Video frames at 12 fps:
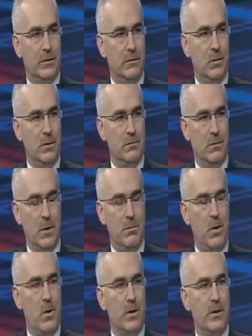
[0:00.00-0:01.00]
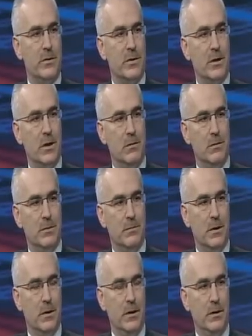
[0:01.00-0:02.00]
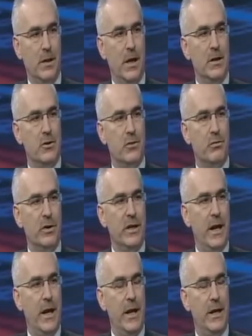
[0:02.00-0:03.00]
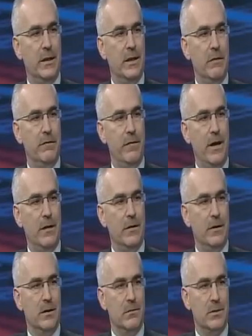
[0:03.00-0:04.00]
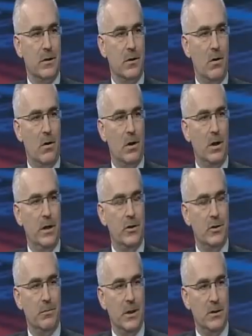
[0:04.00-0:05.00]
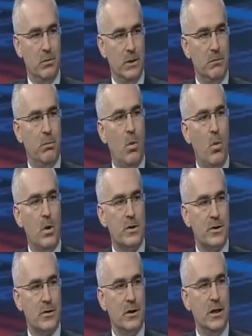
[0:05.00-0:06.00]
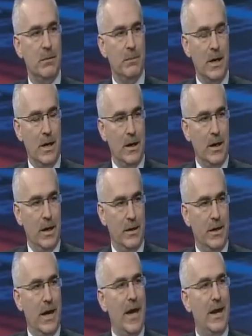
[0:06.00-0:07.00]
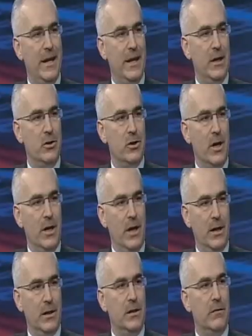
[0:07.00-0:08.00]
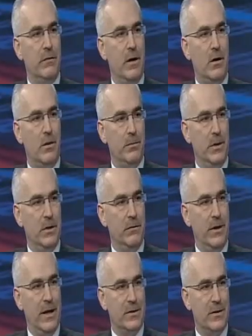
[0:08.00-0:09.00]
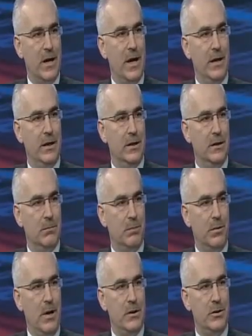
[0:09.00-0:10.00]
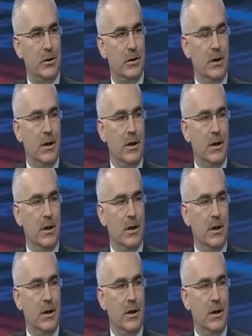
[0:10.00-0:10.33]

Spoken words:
One part of the study was age 3 to 8, and they found that there was a correlation between poor sleep at that age and the development of anxiety and depression.